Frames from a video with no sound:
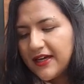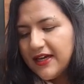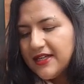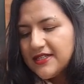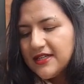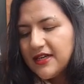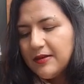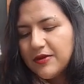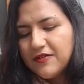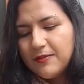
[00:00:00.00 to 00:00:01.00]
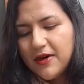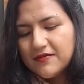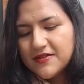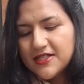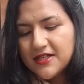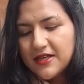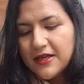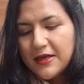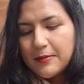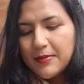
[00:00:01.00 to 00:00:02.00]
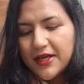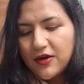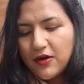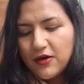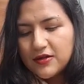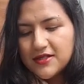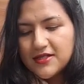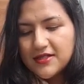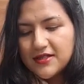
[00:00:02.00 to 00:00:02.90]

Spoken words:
guys, in a couple of months, because